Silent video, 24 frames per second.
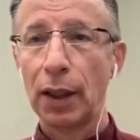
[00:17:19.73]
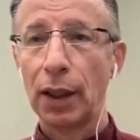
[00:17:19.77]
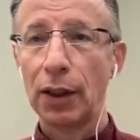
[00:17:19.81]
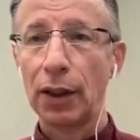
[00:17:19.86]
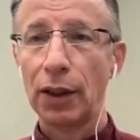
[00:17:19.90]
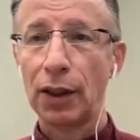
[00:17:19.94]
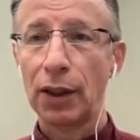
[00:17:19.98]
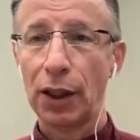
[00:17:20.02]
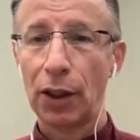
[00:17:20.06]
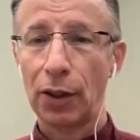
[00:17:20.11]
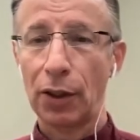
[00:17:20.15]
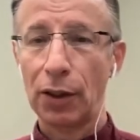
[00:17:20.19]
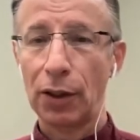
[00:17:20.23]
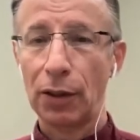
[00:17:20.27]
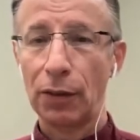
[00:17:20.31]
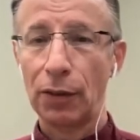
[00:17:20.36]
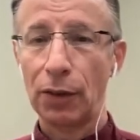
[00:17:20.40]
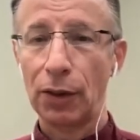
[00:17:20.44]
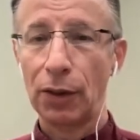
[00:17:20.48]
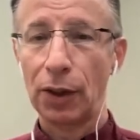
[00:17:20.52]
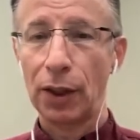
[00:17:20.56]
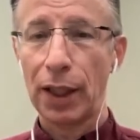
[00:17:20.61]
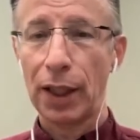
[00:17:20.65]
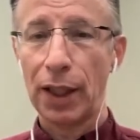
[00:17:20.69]
Sharon, if
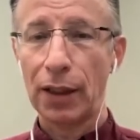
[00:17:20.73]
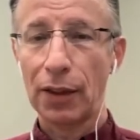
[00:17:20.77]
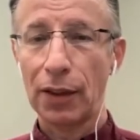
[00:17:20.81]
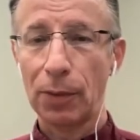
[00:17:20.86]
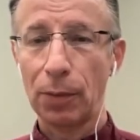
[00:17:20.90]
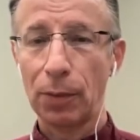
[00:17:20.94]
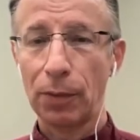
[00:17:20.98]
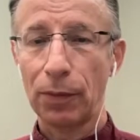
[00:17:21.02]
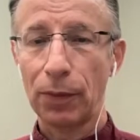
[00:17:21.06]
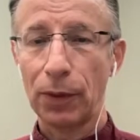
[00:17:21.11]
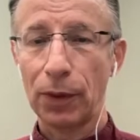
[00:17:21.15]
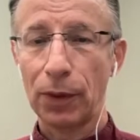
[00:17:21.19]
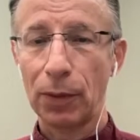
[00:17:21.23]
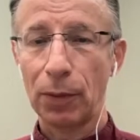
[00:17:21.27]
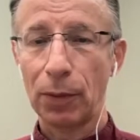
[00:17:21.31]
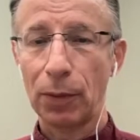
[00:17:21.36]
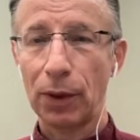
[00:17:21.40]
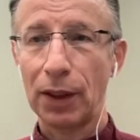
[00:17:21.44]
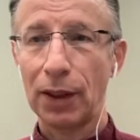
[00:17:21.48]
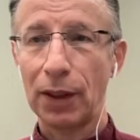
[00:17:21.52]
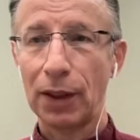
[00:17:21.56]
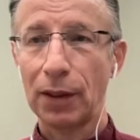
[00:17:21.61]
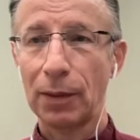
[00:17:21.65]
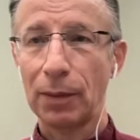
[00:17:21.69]
you can answer first,
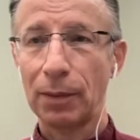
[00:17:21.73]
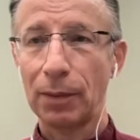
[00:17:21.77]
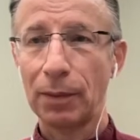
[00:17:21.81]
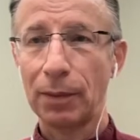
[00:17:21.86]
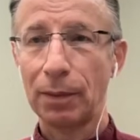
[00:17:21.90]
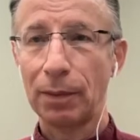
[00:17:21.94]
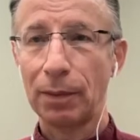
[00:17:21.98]
please.